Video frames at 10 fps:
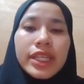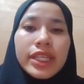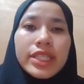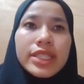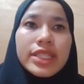
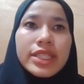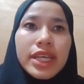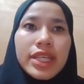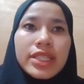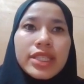This
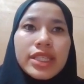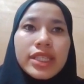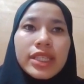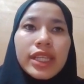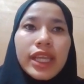suggests
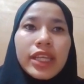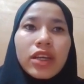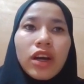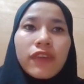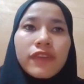a lack
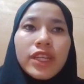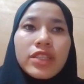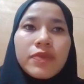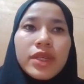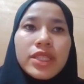of
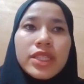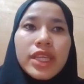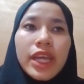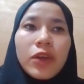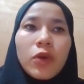
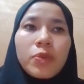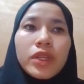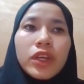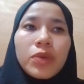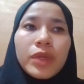transparency and
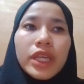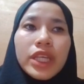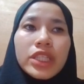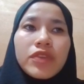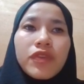open
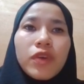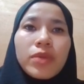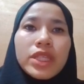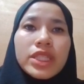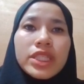communication
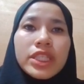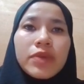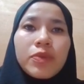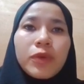from leadership,